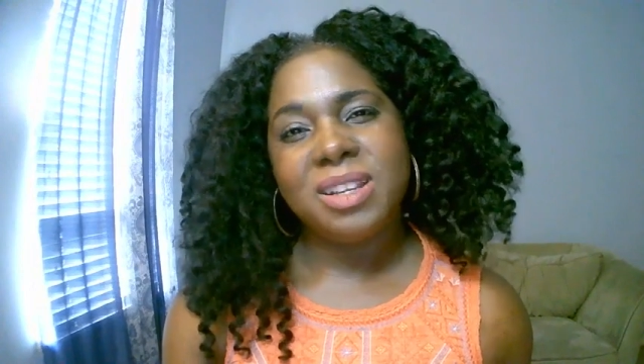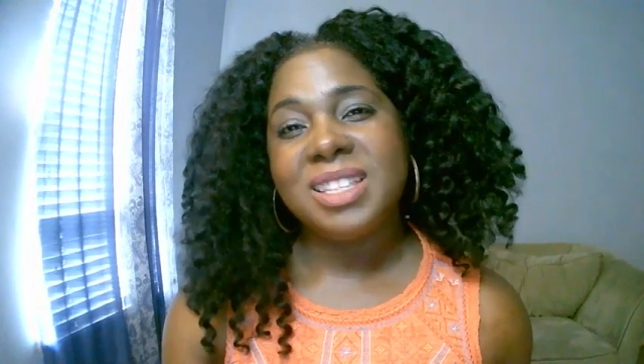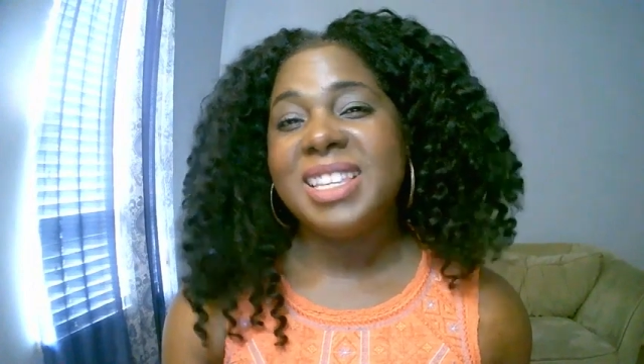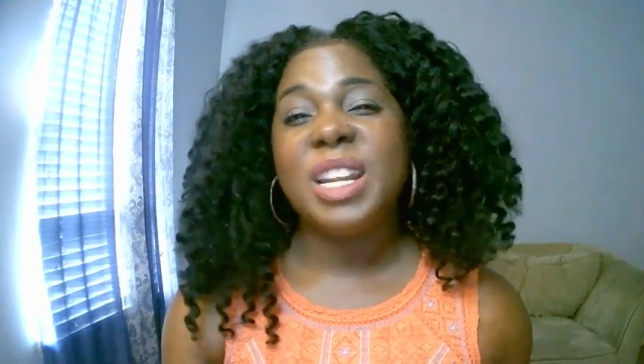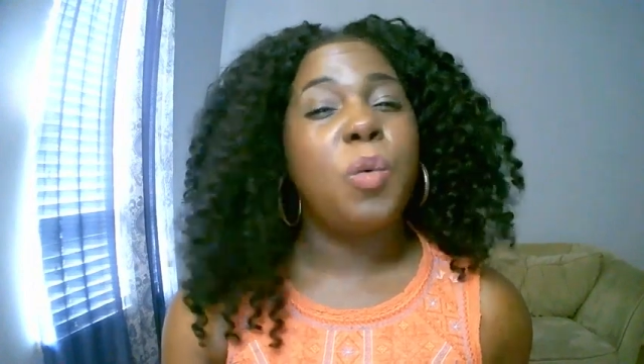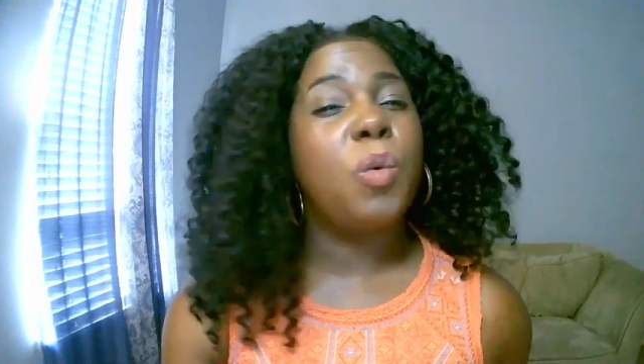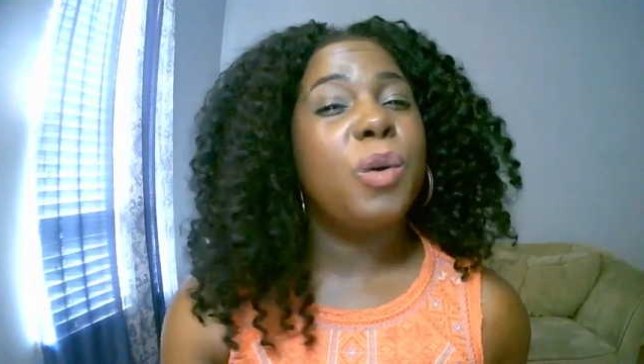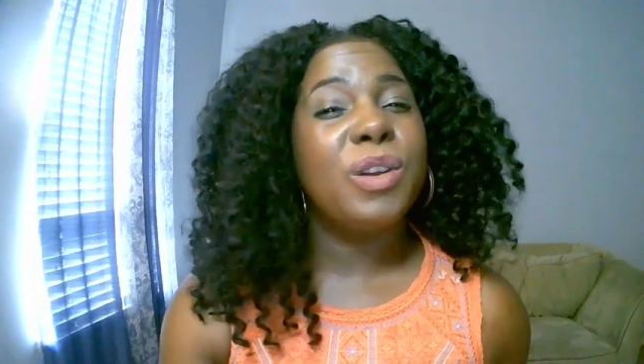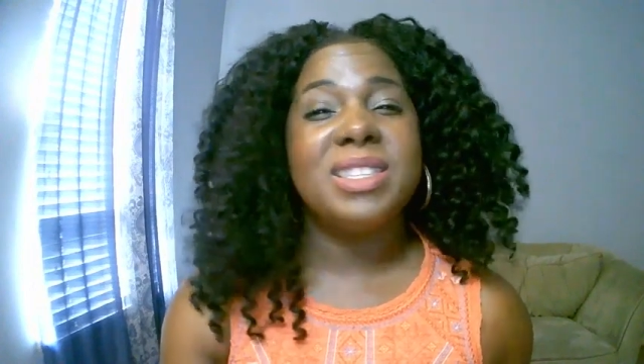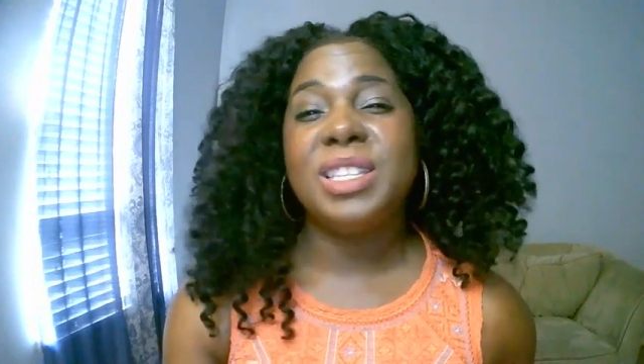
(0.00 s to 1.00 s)
because then a
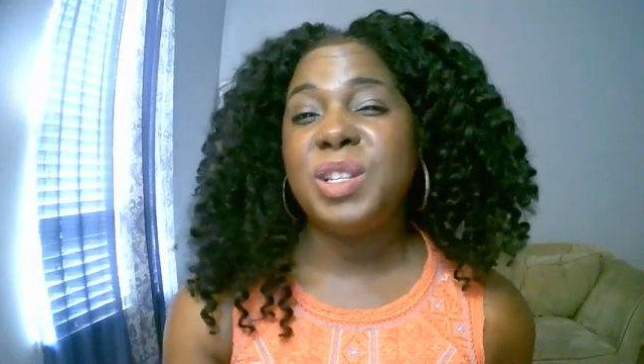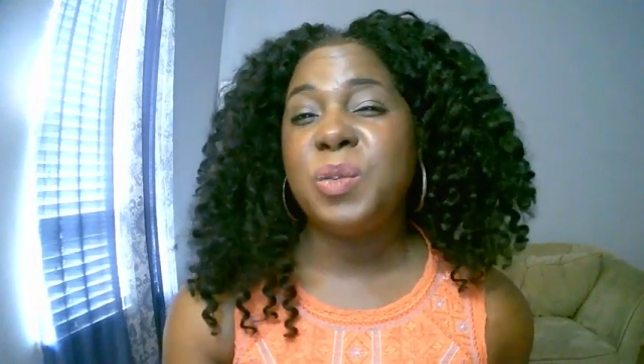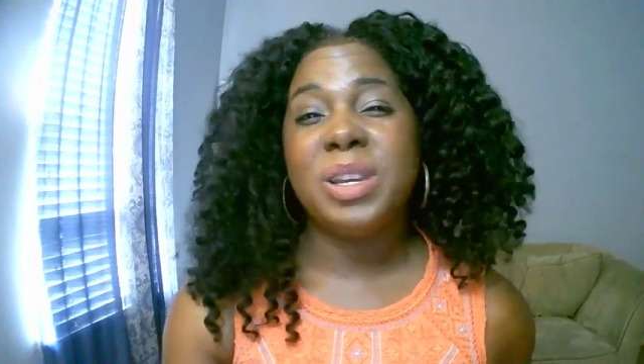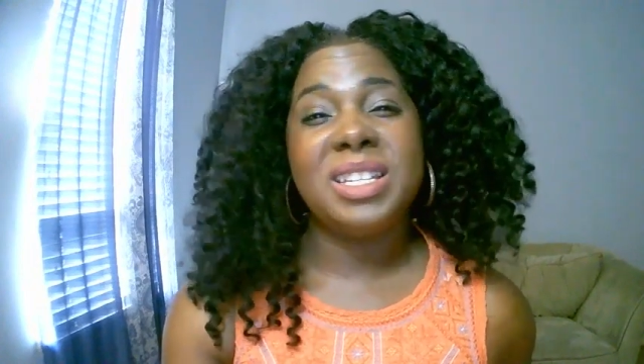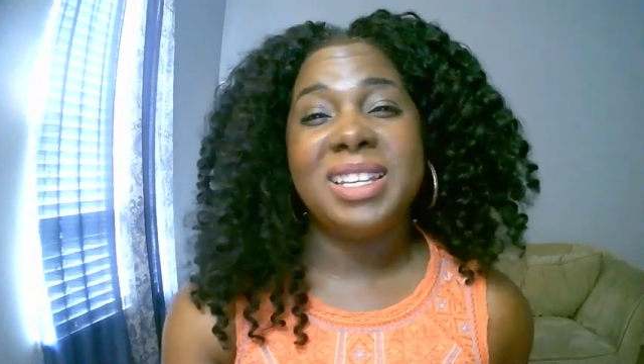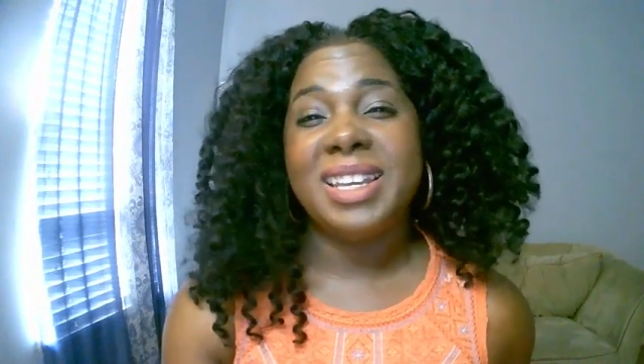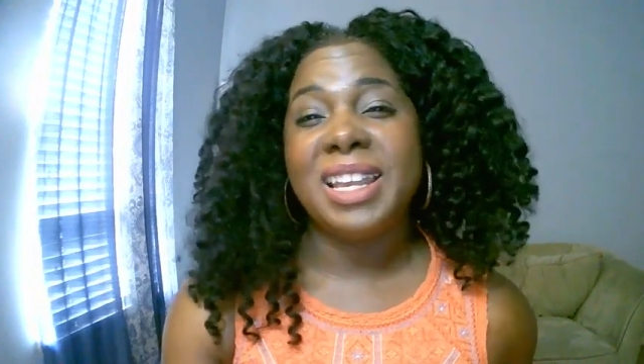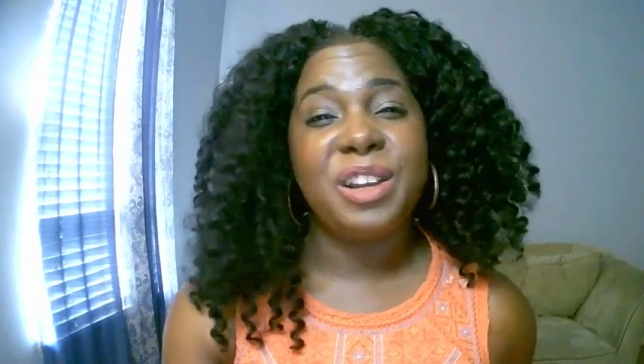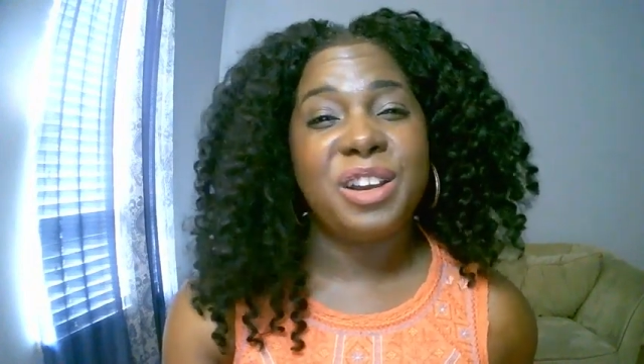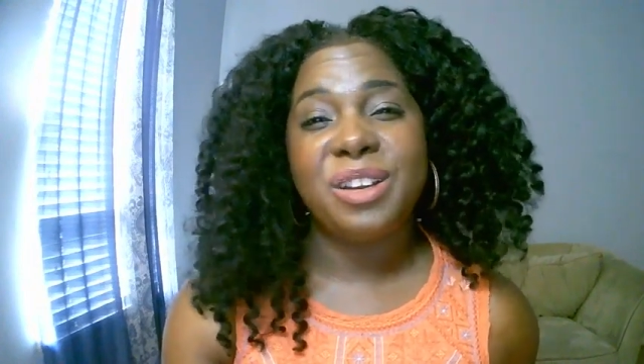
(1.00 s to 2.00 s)
worse situation
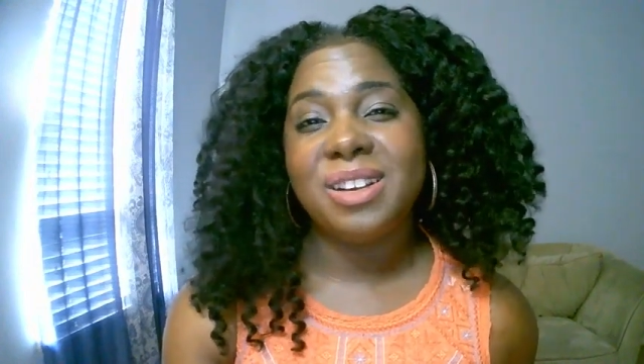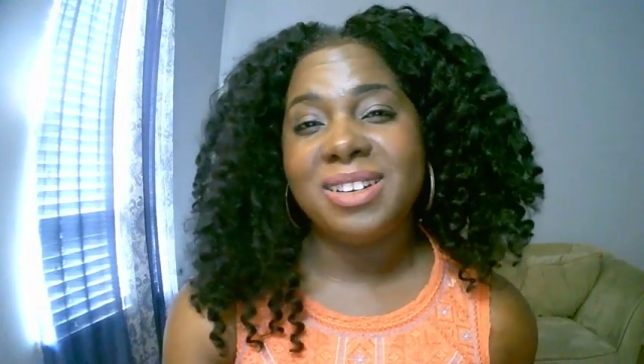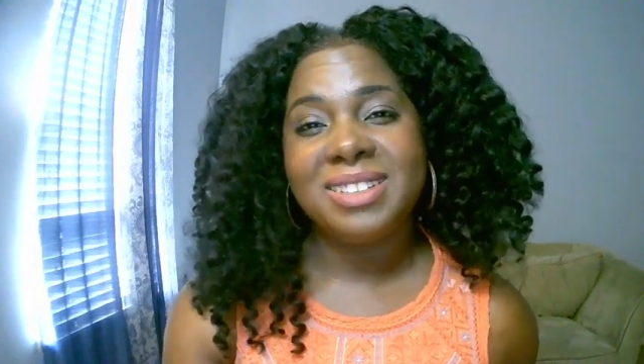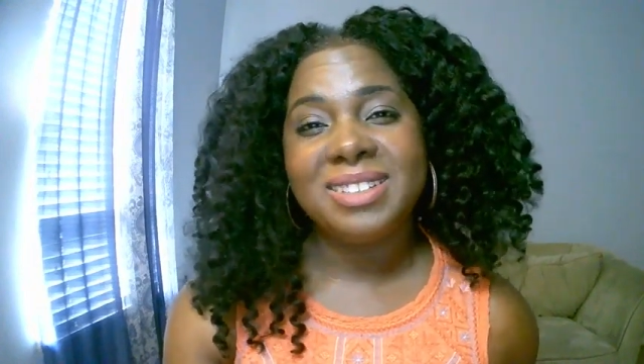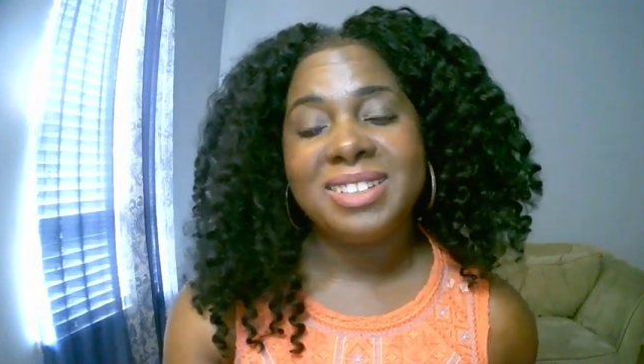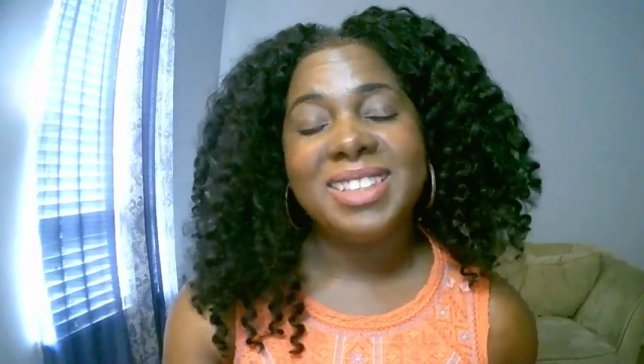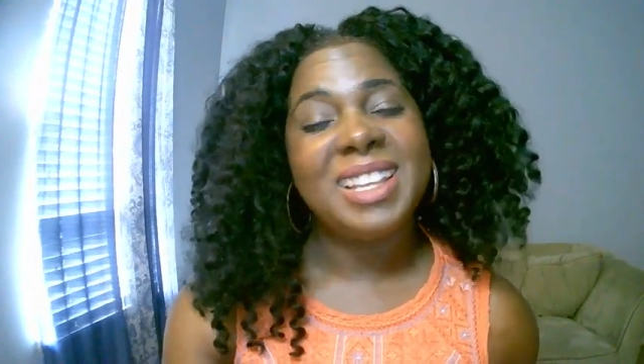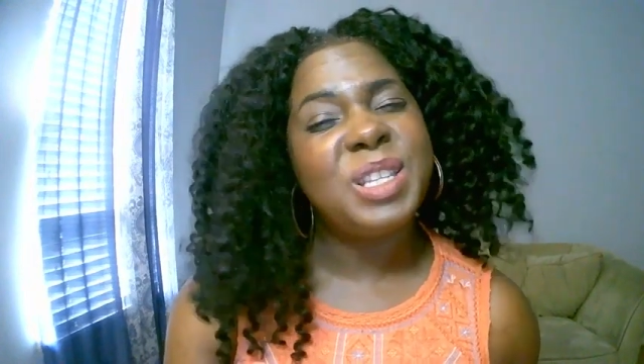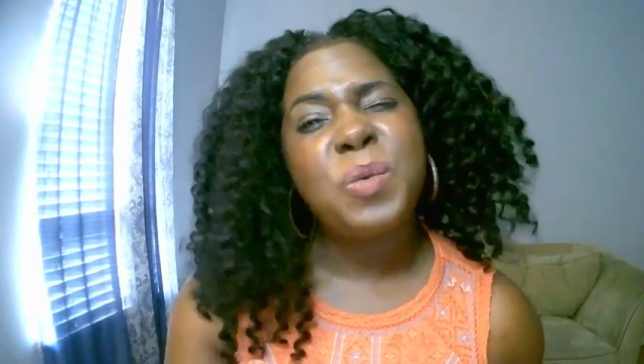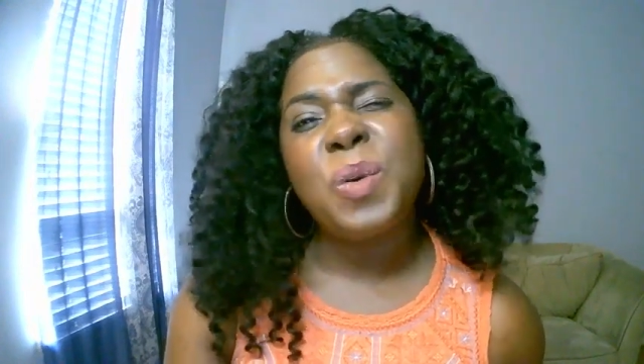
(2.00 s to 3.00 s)
can occur.
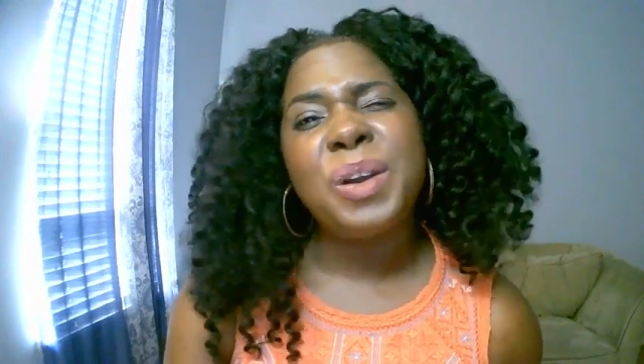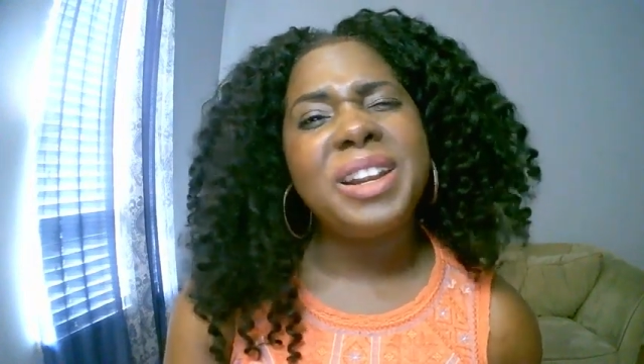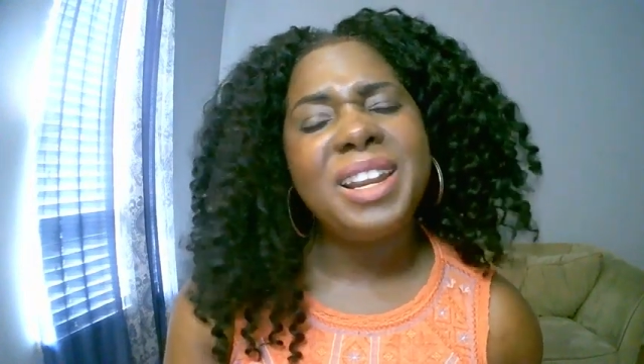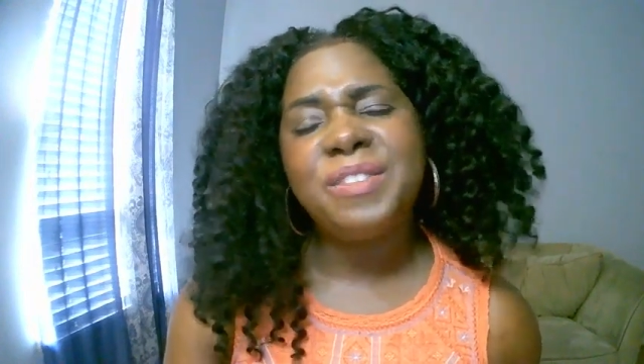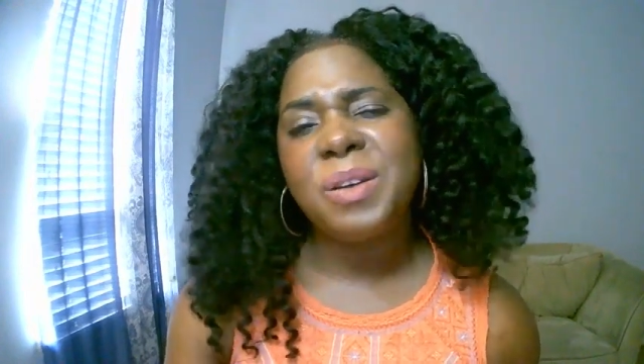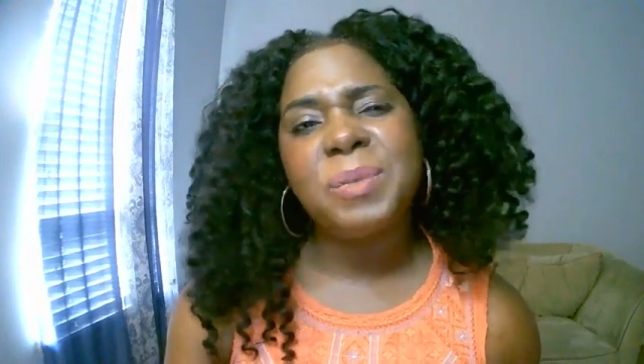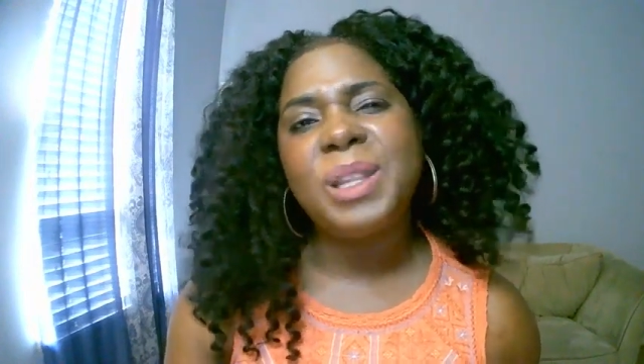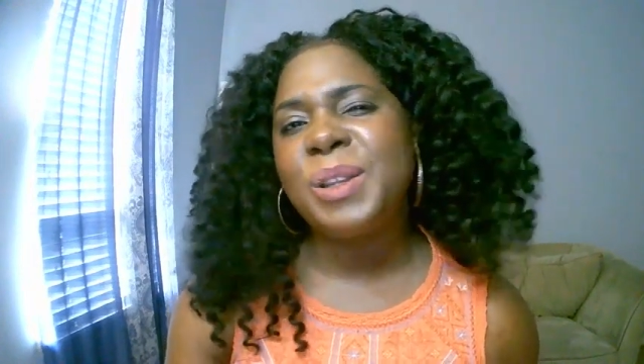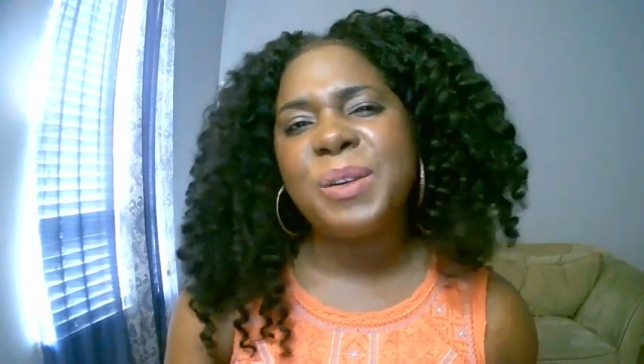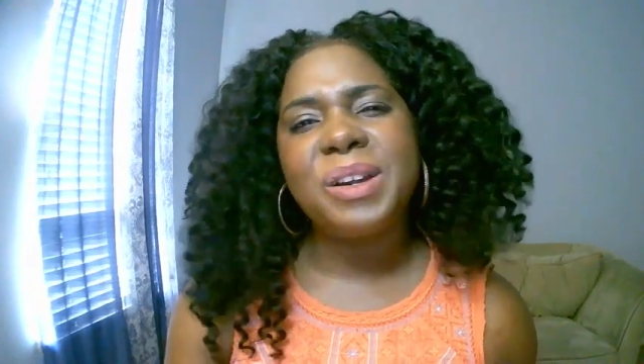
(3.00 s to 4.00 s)
That's a warning from the
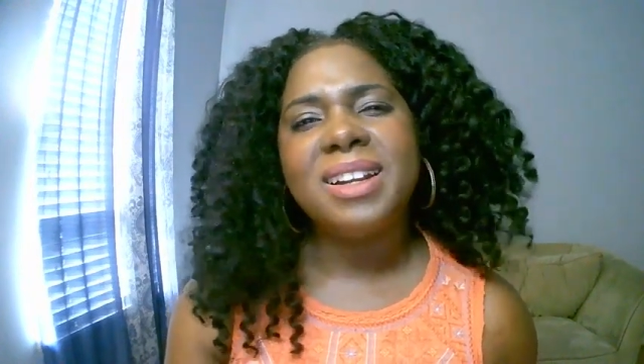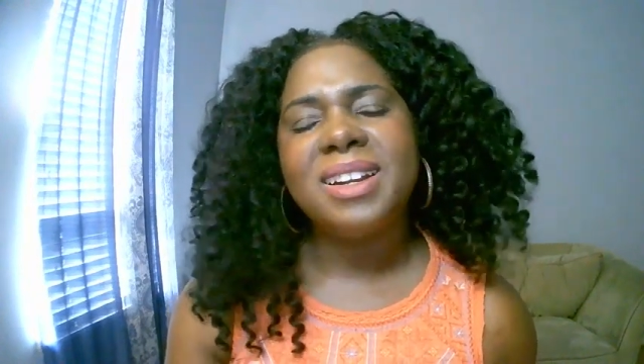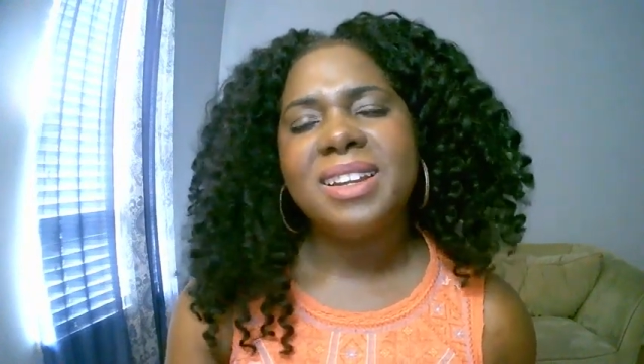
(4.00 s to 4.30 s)
Lord.